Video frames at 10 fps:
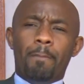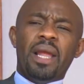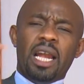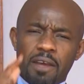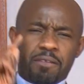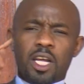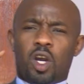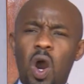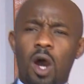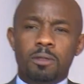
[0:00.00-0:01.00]
believing
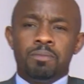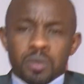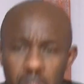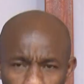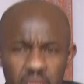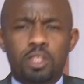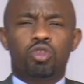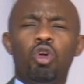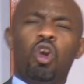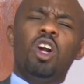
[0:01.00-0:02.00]
God. You need
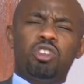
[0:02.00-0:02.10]
to go